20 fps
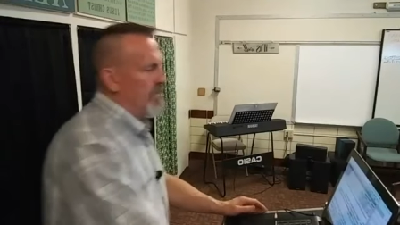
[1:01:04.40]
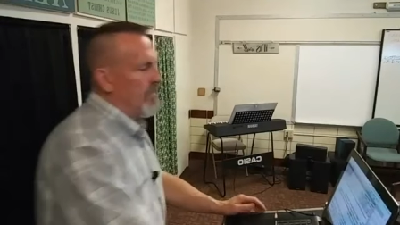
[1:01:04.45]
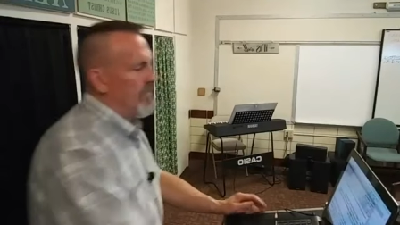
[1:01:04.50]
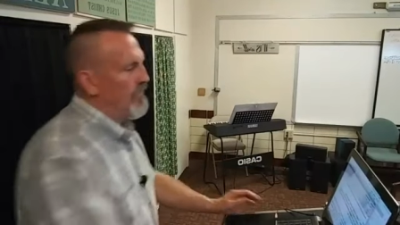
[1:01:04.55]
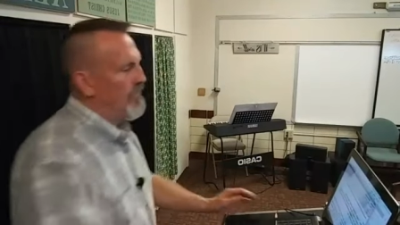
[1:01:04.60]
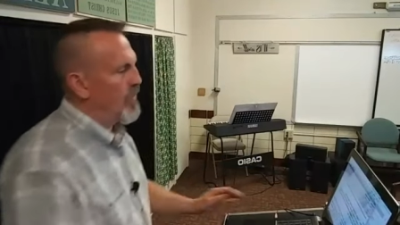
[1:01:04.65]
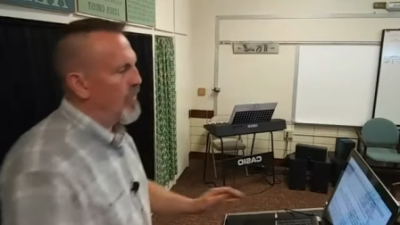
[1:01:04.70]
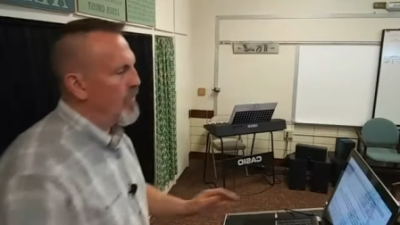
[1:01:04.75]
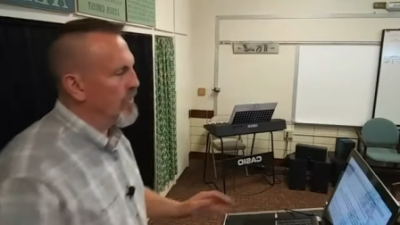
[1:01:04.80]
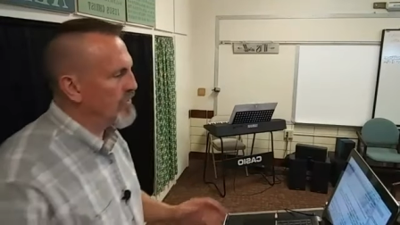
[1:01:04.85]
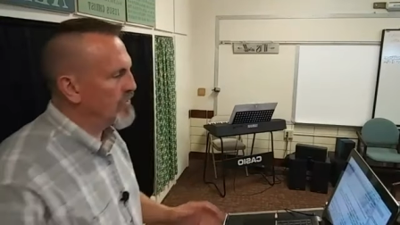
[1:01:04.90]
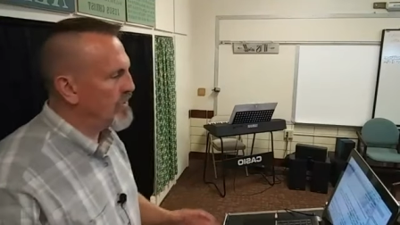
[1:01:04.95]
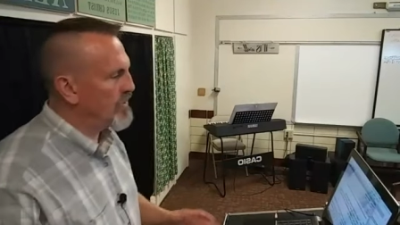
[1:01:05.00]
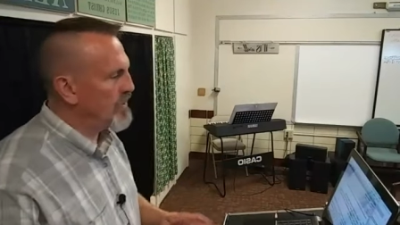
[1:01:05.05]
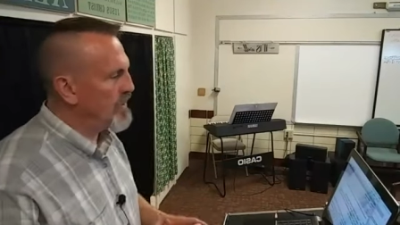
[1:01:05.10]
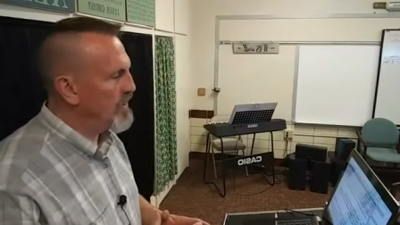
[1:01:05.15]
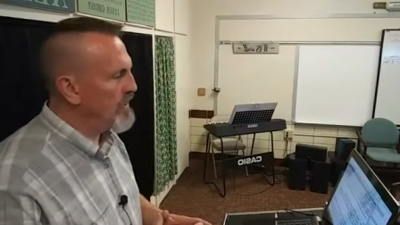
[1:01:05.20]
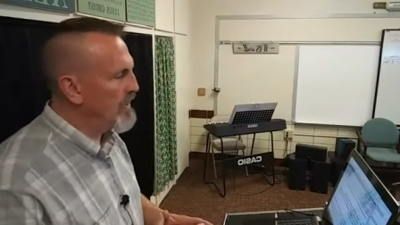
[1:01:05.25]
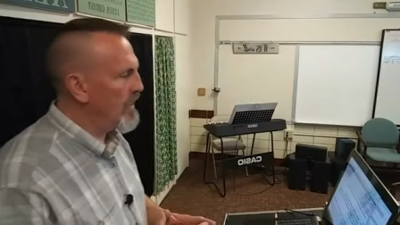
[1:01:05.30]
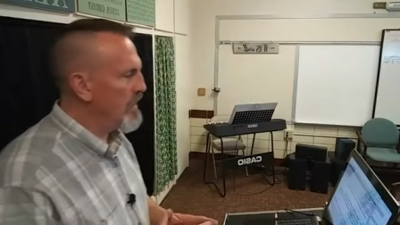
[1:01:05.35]
For
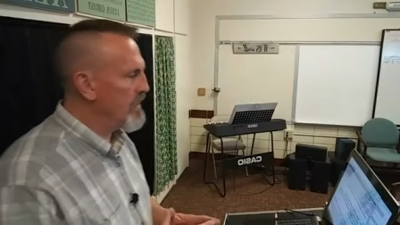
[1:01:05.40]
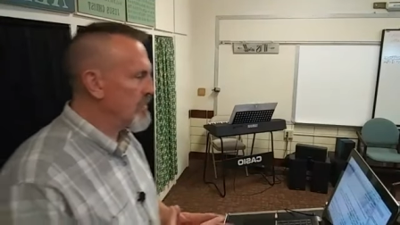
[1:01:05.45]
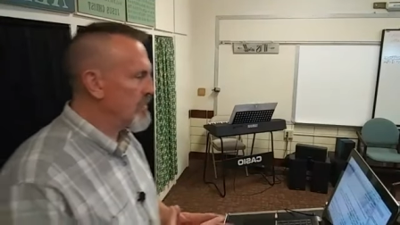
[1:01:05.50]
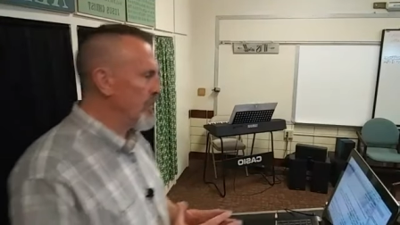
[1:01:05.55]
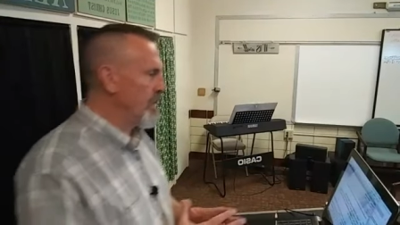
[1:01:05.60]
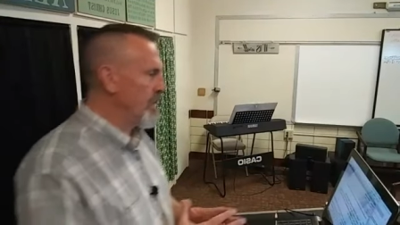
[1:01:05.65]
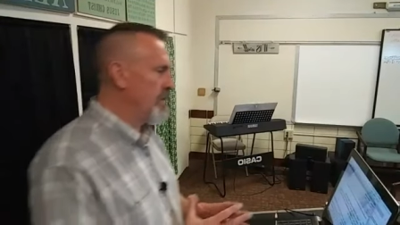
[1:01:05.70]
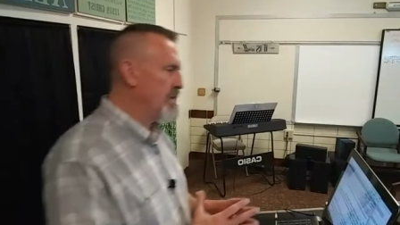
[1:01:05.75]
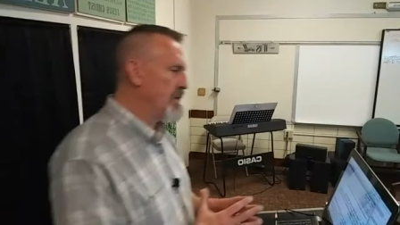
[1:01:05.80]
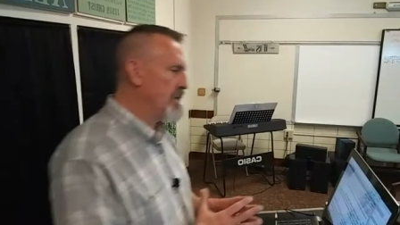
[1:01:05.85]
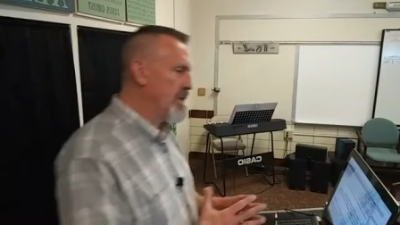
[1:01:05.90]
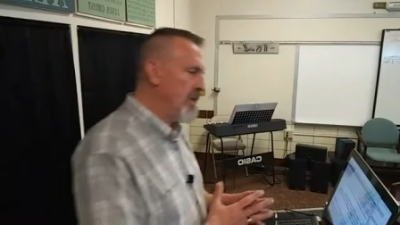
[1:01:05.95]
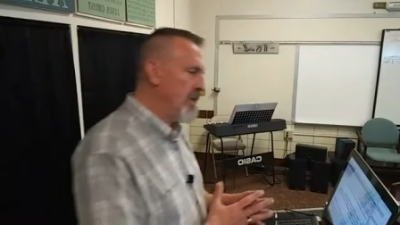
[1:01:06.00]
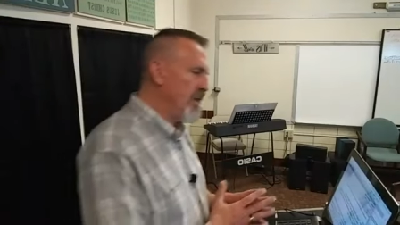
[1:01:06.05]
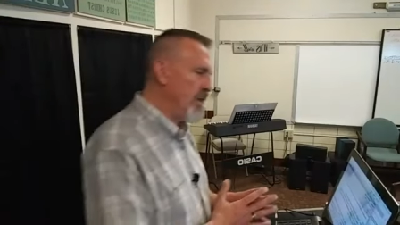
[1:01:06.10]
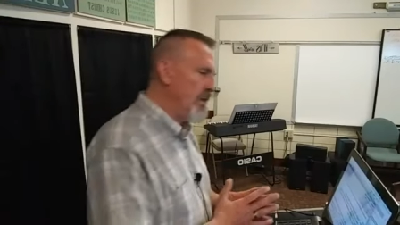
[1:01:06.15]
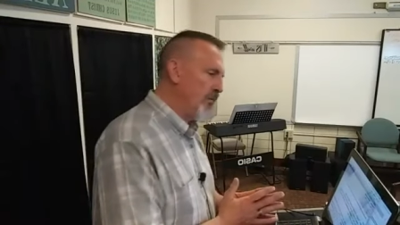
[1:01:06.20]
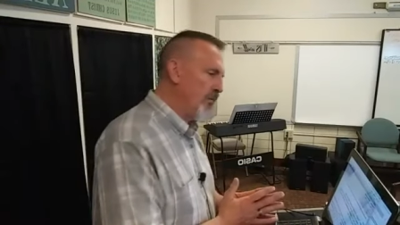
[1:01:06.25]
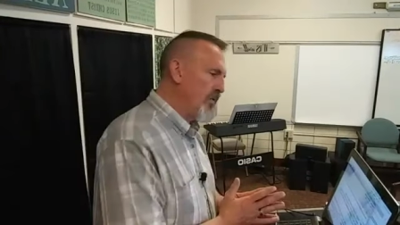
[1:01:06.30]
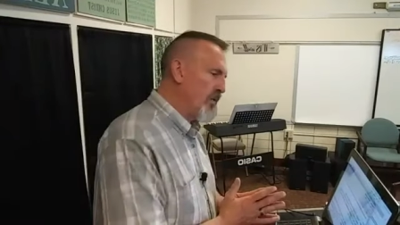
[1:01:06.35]
she has
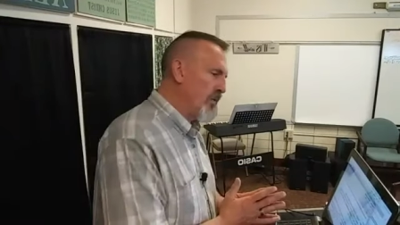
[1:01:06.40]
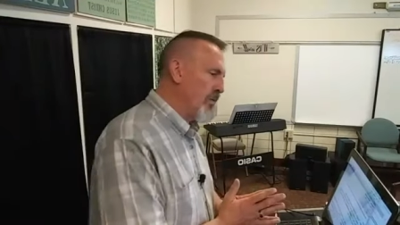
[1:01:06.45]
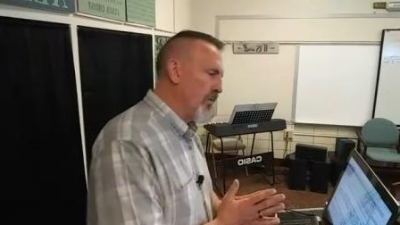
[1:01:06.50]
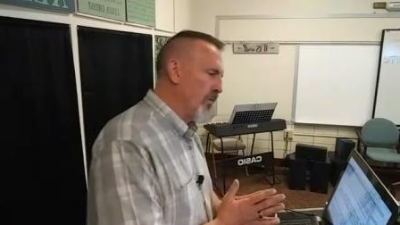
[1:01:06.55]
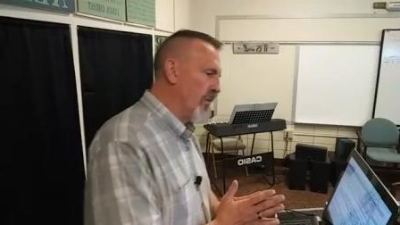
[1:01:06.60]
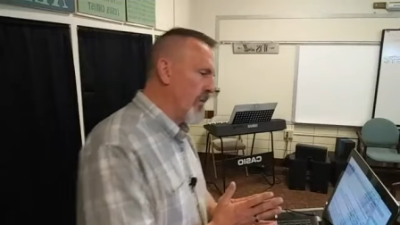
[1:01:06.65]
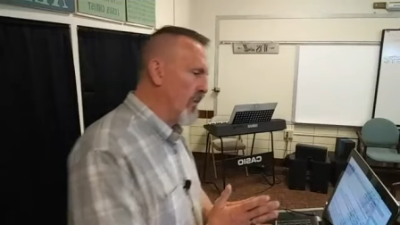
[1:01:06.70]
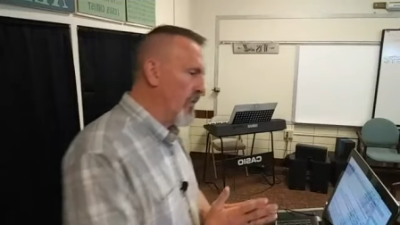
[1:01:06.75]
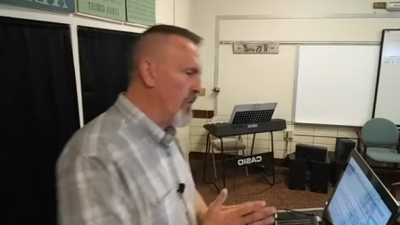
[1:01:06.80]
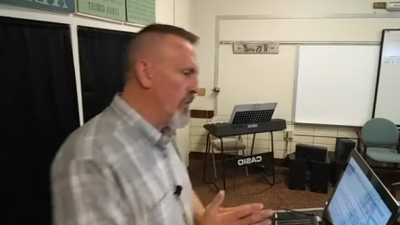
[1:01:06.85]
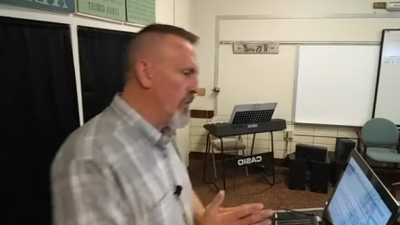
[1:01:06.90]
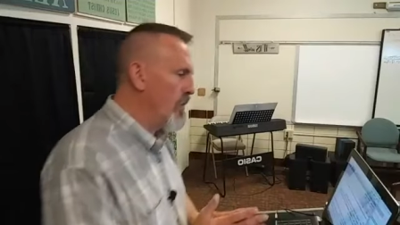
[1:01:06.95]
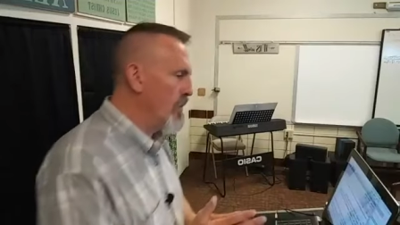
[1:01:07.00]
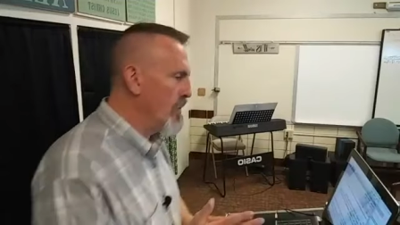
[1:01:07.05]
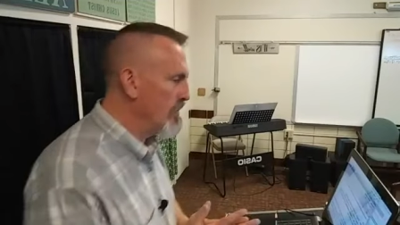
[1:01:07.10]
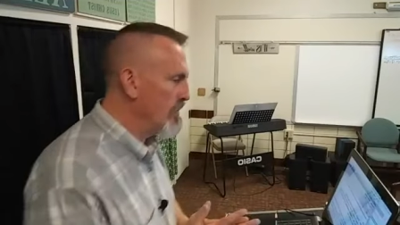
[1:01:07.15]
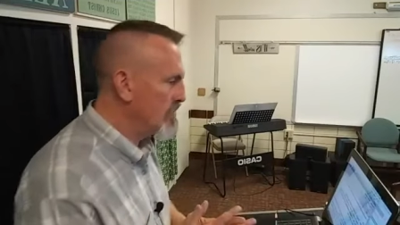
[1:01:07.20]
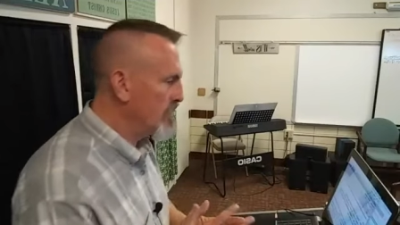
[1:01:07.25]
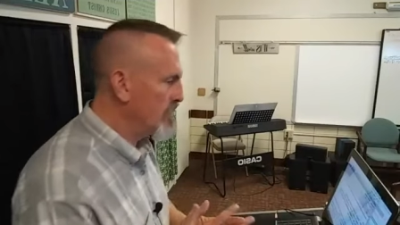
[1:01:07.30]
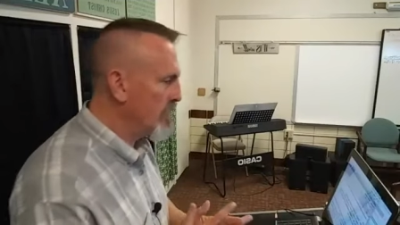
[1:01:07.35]
received the
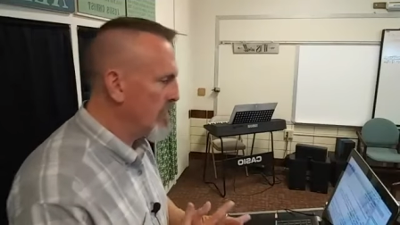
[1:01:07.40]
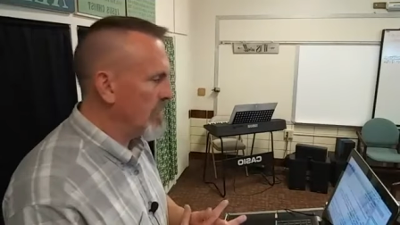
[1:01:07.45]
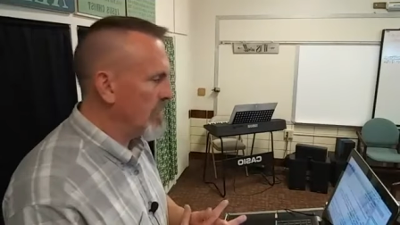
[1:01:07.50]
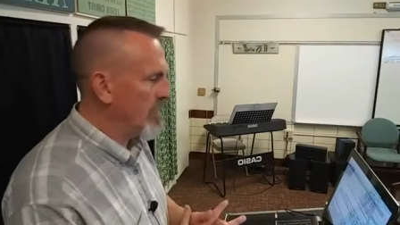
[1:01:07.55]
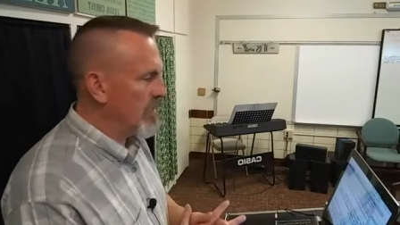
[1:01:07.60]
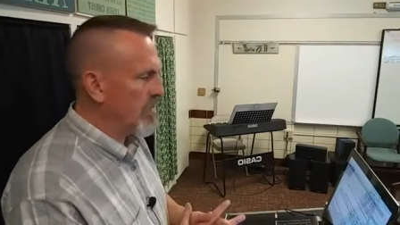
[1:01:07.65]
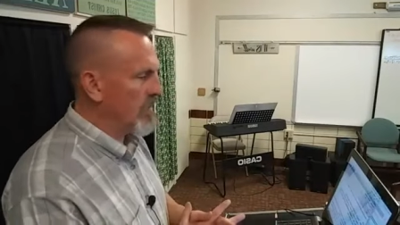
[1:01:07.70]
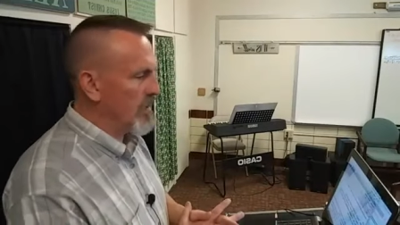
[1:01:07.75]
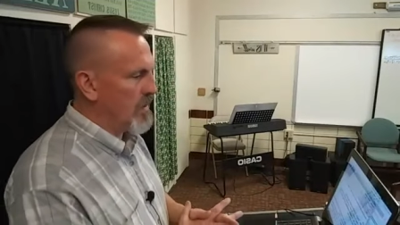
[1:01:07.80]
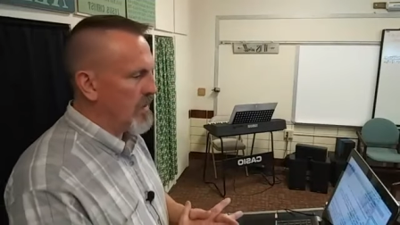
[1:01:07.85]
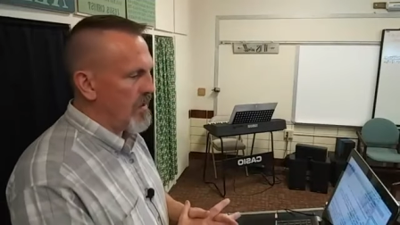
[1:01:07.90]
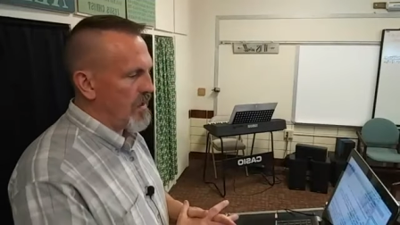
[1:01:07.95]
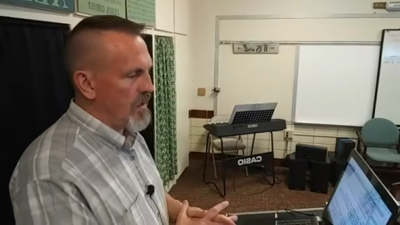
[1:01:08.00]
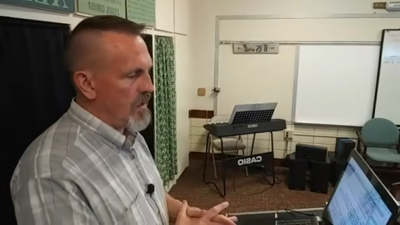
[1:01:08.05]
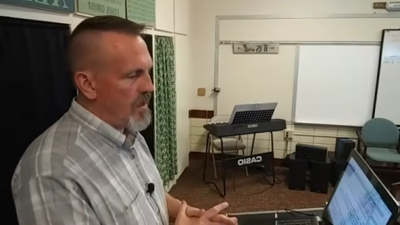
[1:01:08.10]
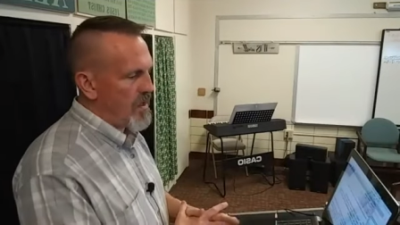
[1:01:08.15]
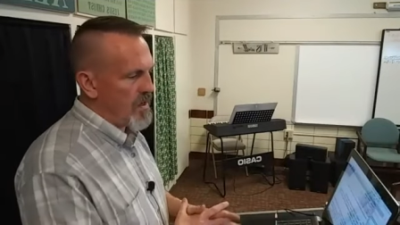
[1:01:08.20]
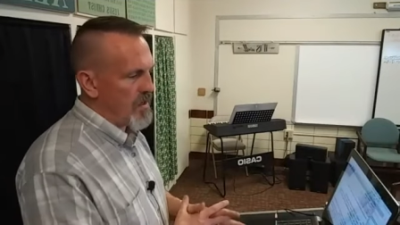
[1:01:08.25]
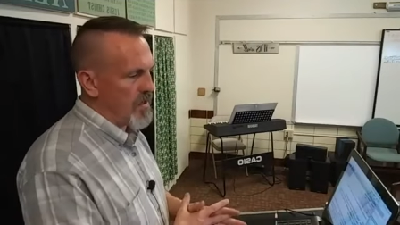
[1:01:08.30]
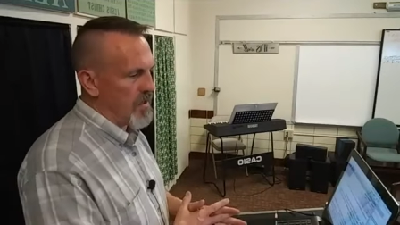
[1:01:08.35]
Lord's
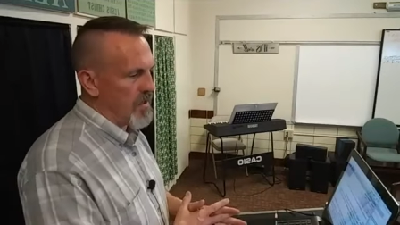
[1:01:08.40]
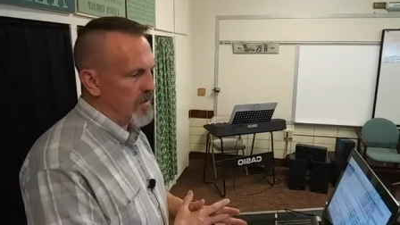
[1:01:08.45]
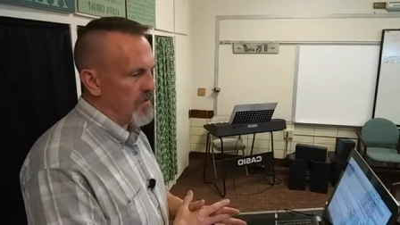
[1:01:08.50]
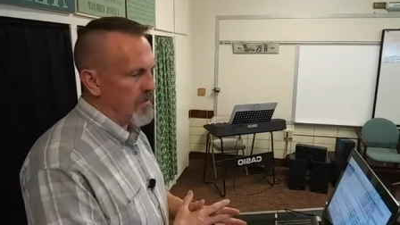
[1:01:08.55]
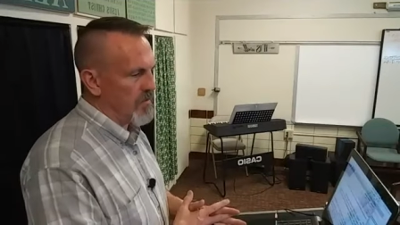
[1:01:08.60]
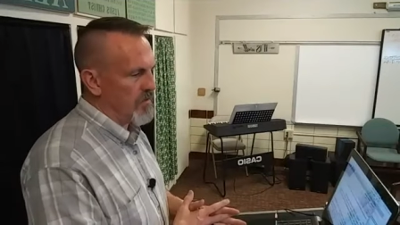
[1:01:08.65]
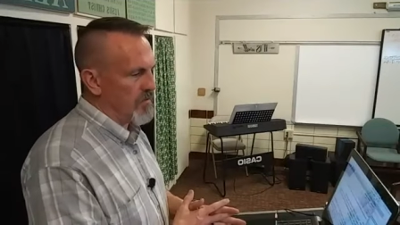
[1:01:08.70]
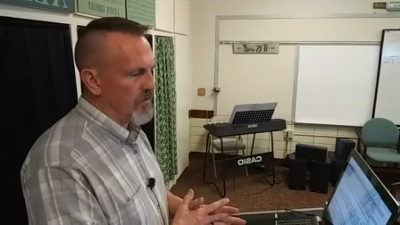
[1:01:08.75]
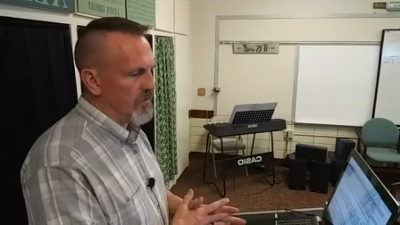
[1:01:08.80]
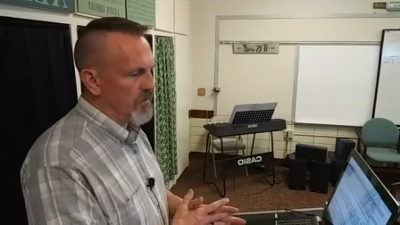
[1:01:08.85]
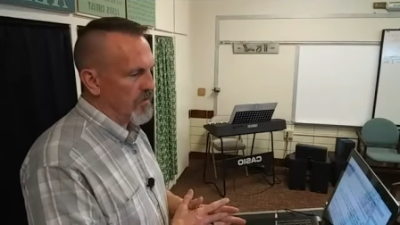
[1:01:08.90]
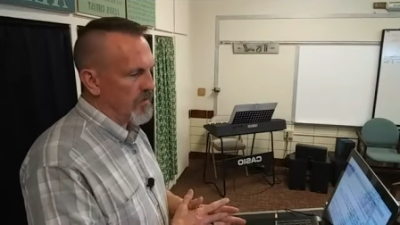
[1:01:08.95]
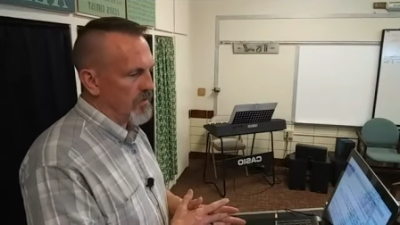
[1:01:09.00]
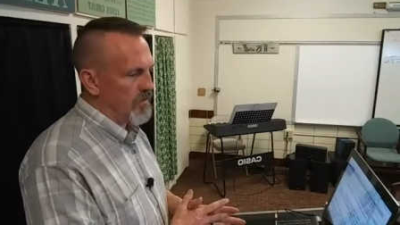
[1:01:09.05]
hand